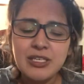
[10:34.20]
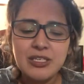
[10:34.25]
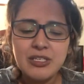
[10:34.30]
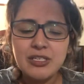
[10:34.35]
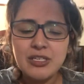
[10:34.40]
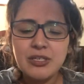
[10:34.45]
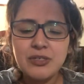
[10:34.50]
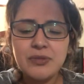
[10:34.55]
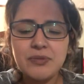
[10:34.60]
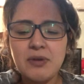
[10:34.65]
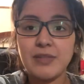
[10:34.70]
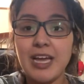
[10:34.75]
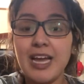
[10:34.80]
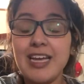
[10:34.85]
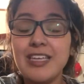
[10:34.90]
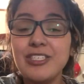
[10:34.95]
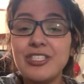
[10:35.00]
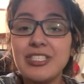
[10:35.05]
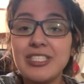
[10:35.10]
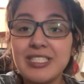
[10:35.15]
you know,
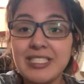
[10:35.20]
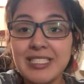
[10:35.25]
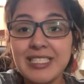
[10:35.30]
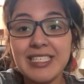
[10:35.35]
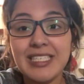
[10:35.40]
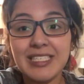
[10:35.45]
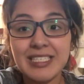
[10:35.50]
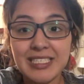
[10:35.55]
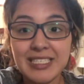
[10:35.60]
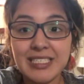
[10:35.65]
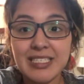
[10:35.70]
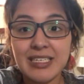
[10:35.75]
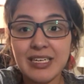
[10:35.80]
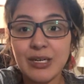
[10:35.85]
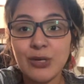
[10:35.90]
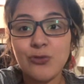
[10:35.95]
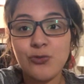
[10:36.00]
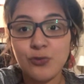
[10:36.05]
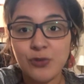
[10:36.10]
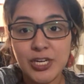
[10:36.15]
I just needed
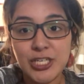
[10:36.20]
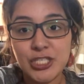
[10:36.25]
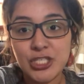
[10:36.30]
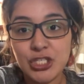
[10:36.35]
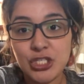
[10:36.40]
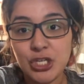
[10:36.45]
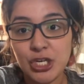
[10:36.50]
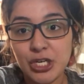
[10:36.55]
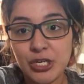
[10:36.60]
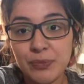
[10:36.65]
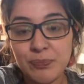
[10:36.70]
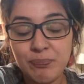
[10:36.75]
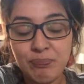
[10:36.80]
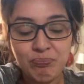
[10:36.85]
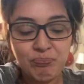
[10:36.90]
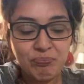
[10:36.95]
a fresh start.